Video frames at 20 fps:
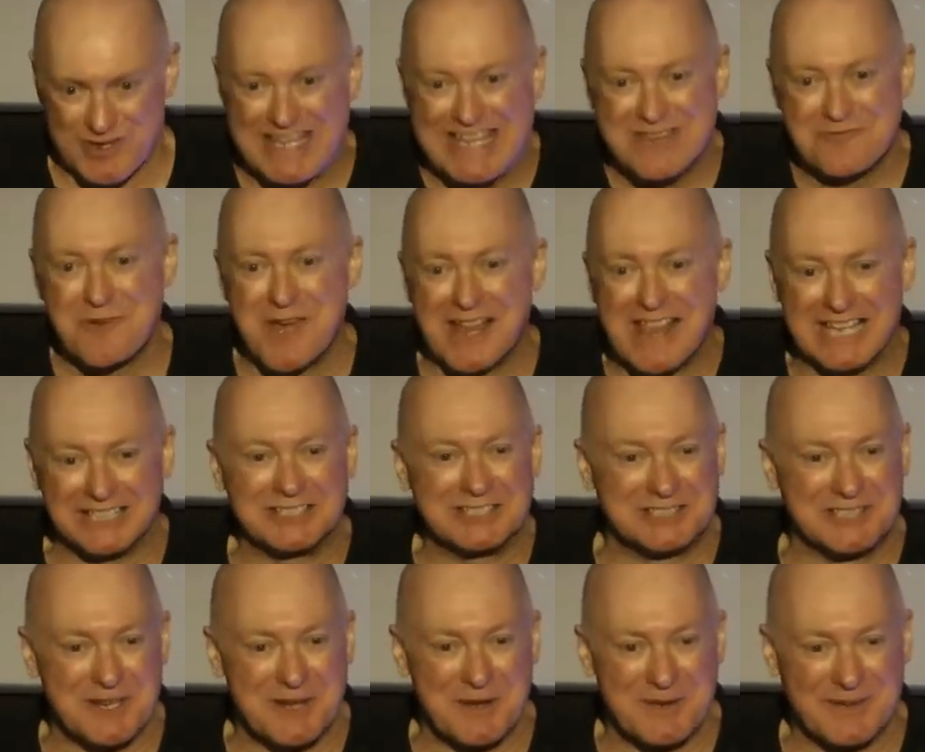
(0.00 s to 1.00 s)
is how
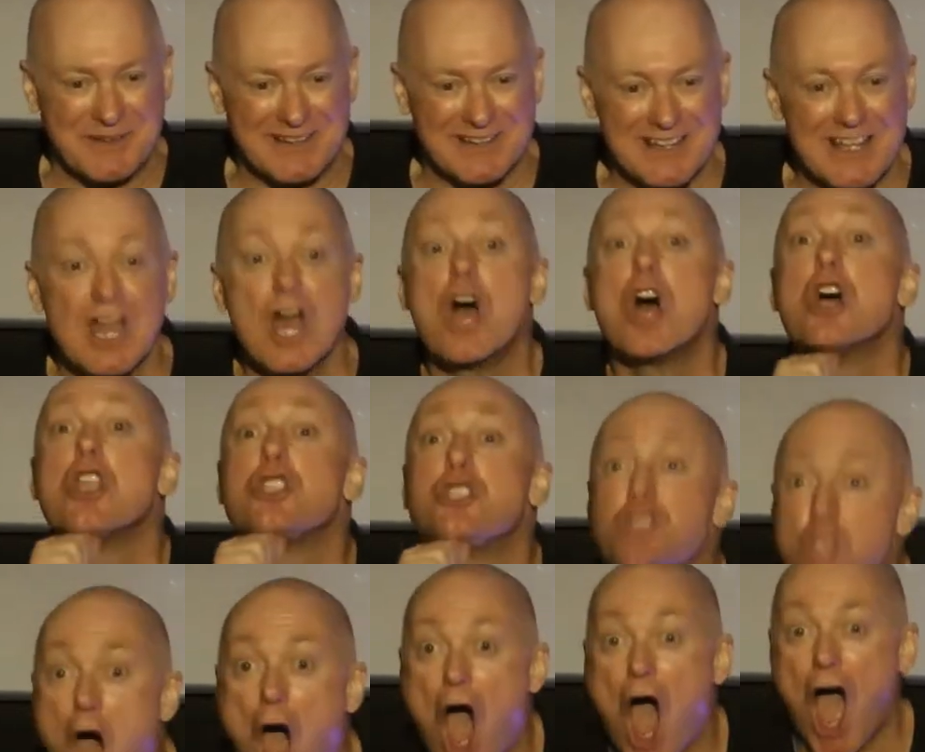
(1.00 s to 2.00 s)
not to
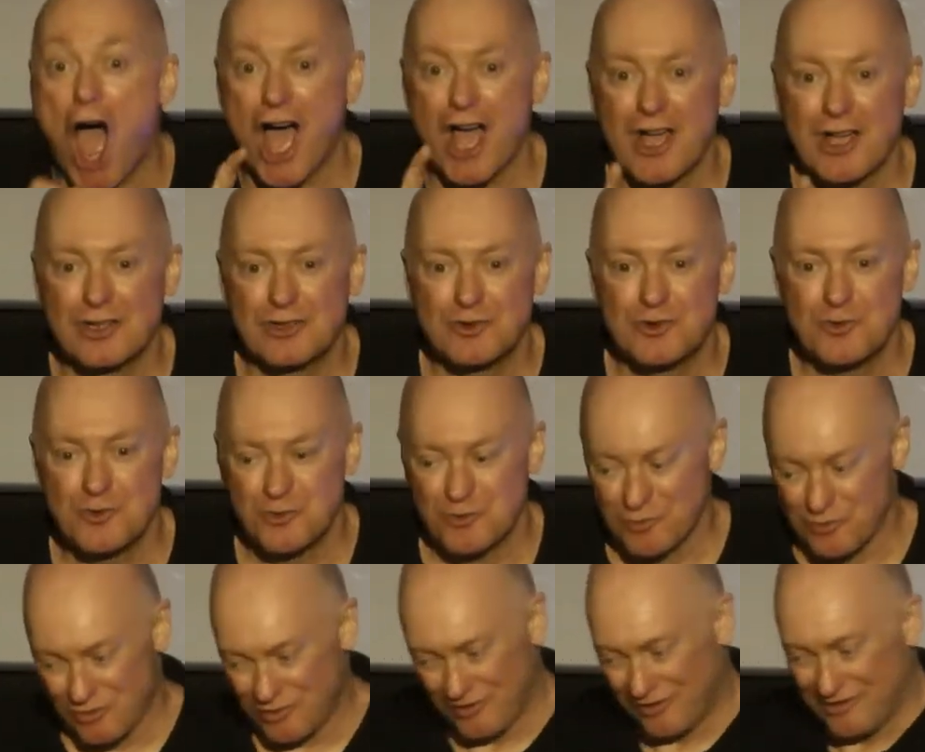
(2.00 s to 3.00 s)
operate
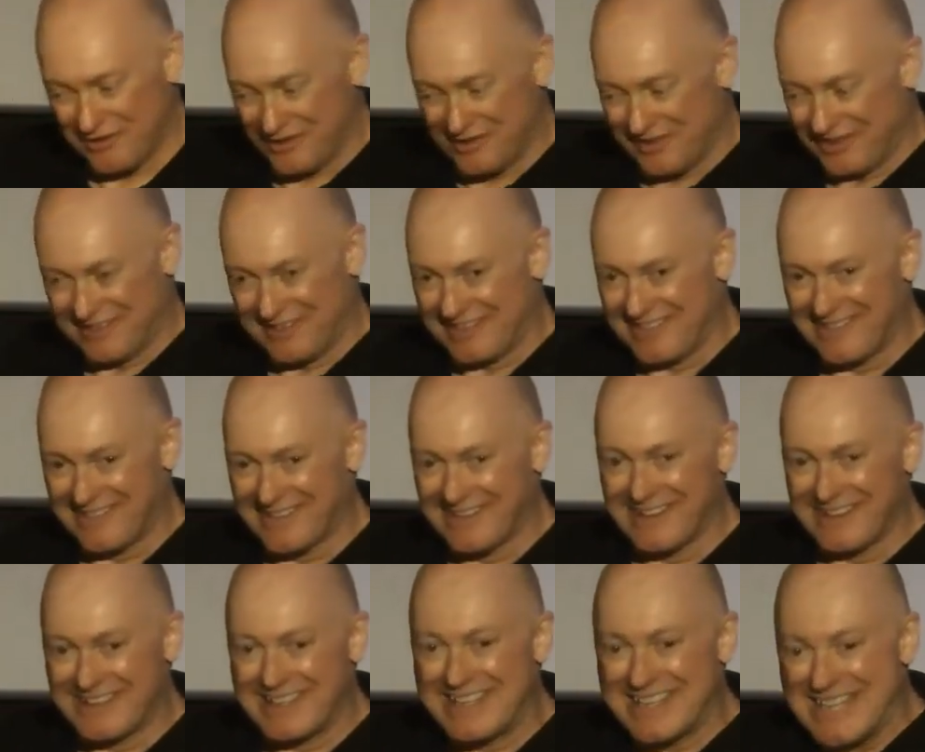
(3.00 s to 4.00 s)
in
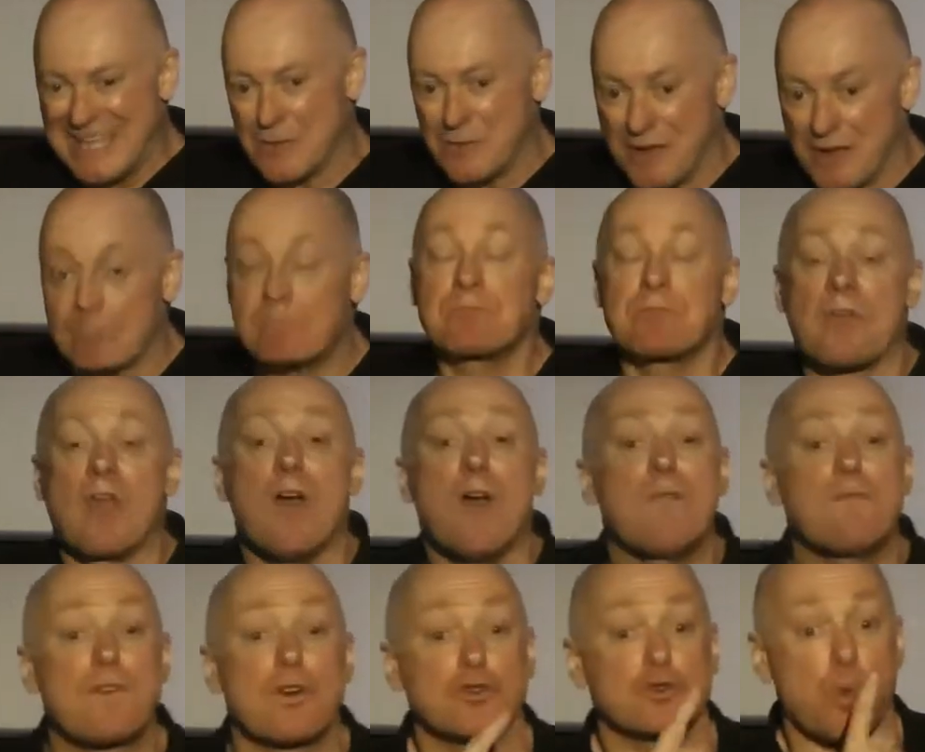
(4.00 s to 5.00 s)
relationships. Verses 1 and
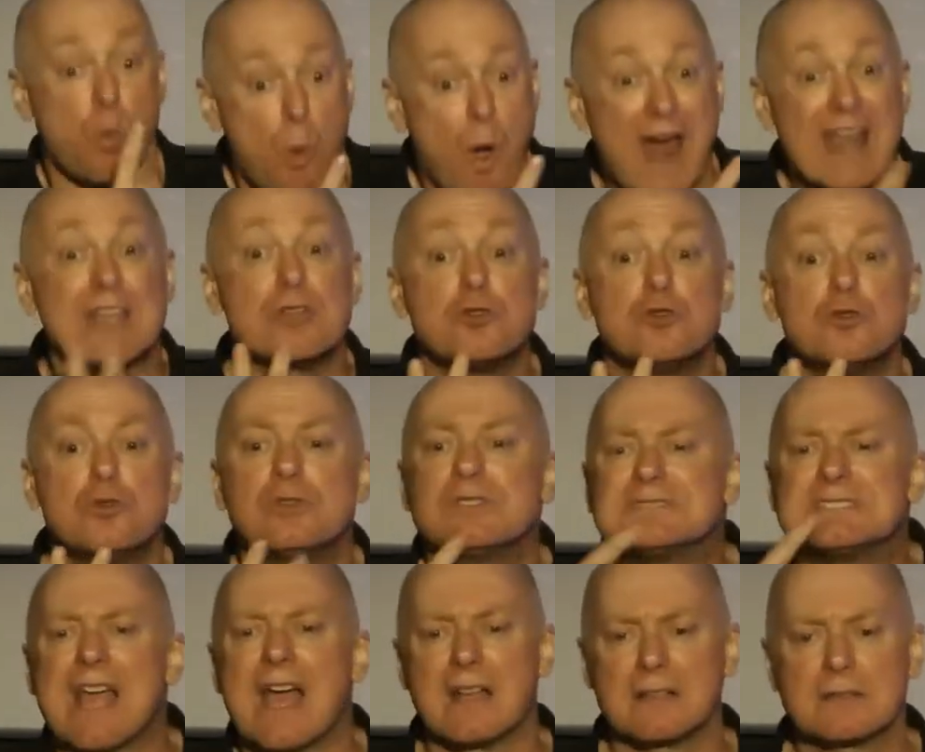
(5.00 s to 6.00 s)
2 tell us that
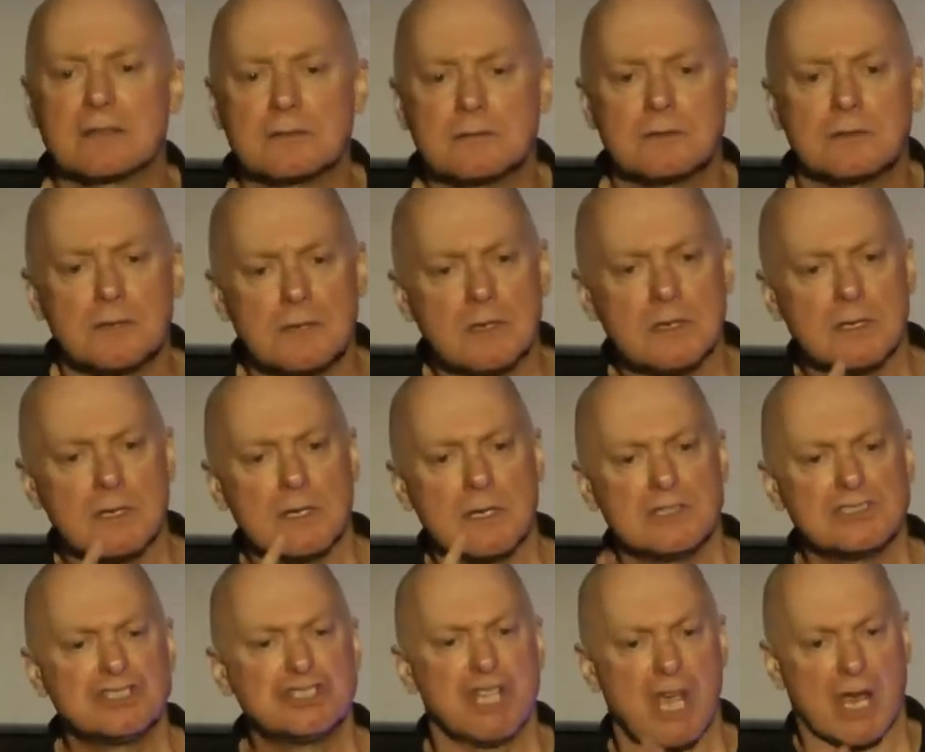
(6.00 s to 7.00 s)
Jacob found out that there
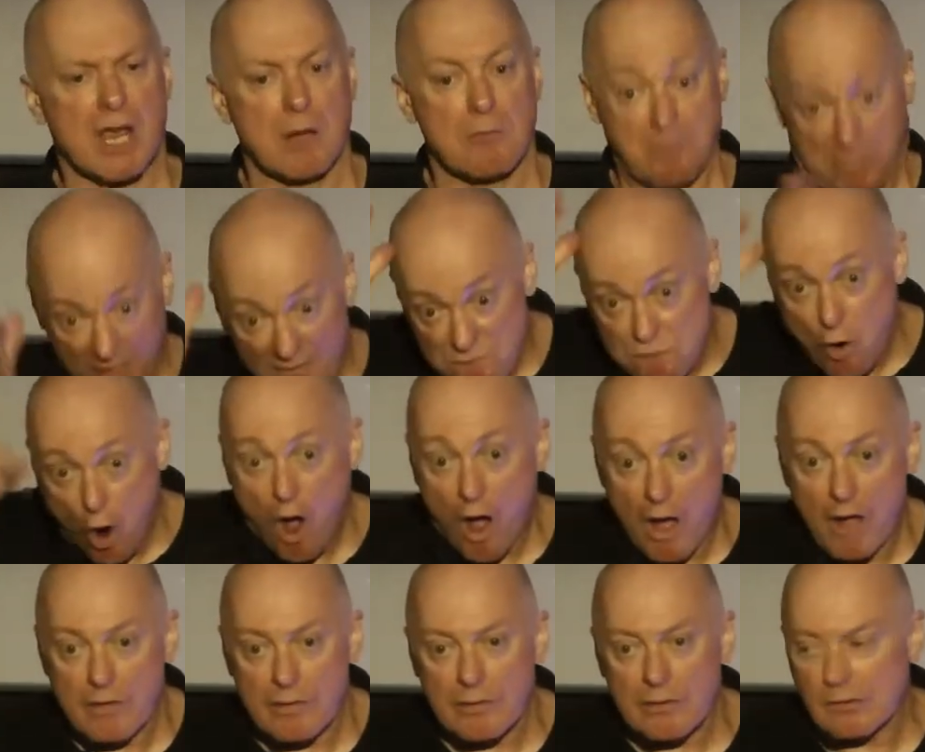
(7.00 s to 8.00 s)
was food for
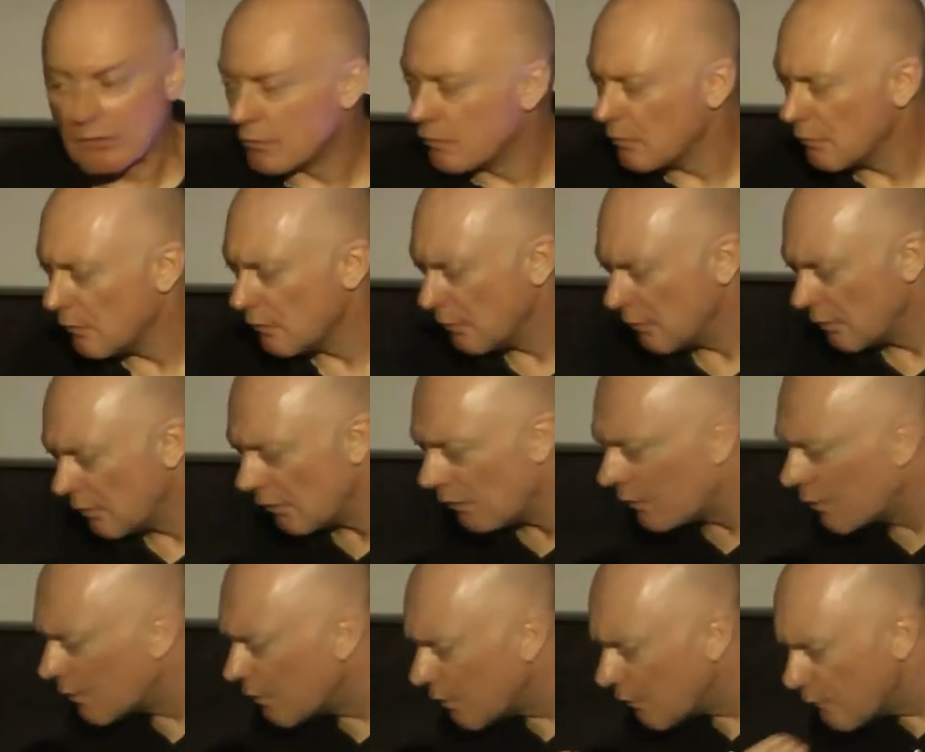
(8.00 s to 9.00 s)
sale in Egypt.